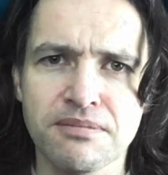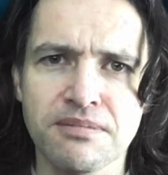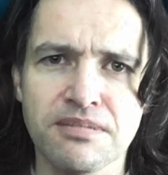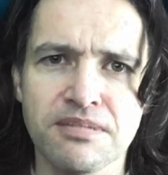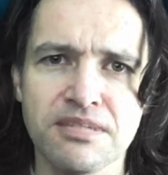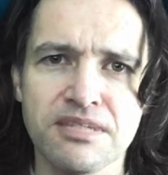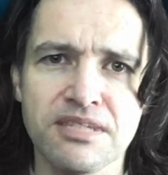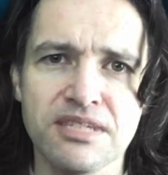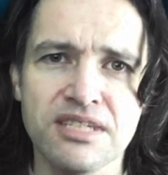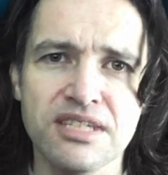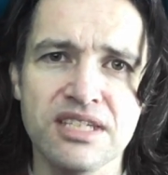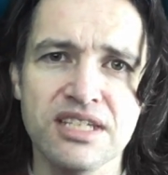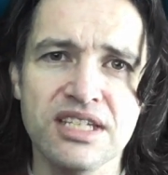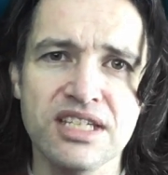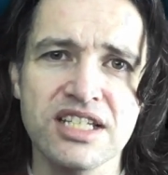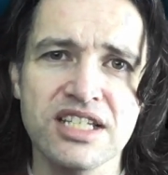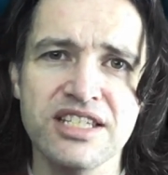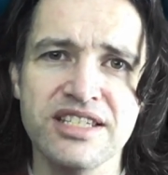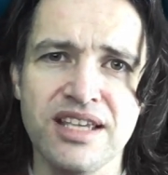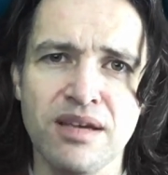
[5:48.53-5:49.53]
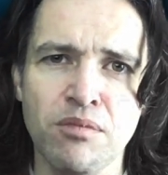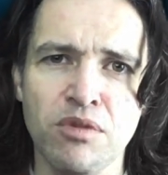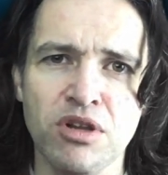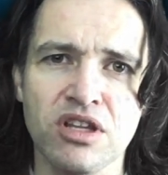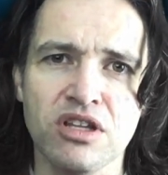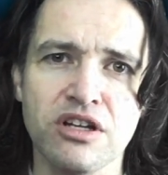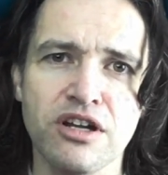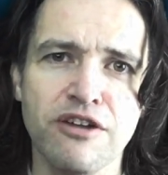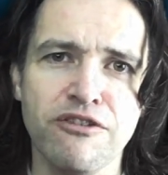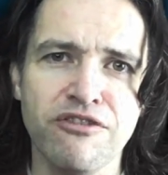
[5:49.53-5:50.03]
We can see a
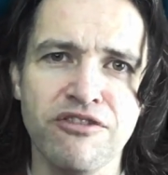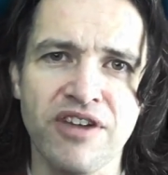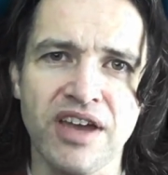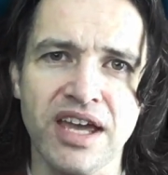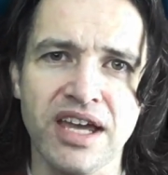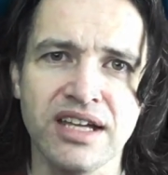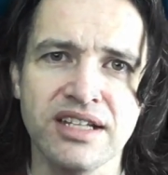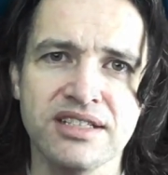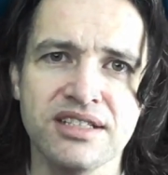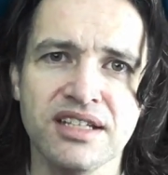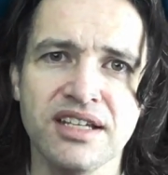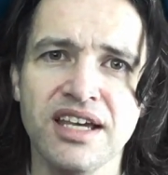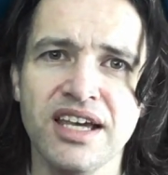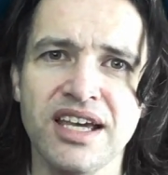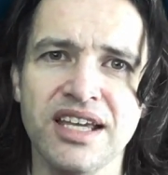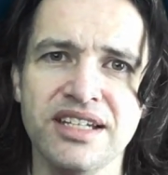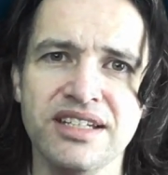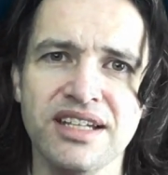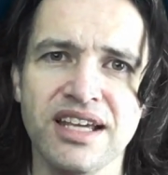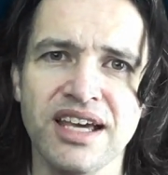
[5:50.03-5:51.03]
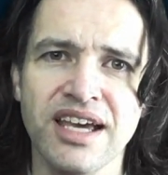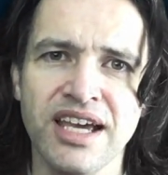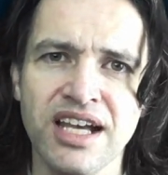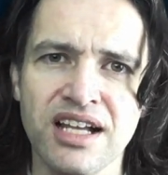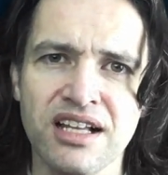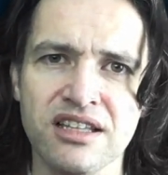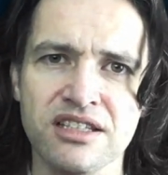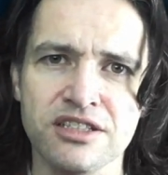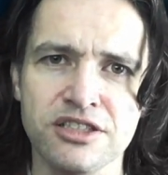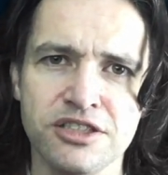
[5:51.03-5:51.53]
similar effect in
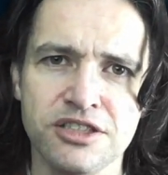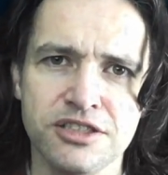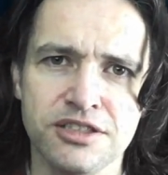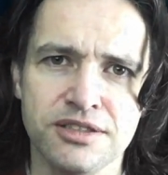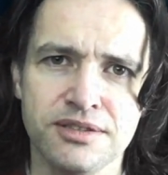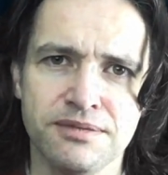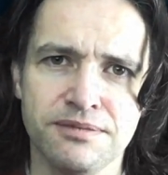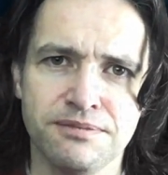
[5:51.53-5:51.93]
English,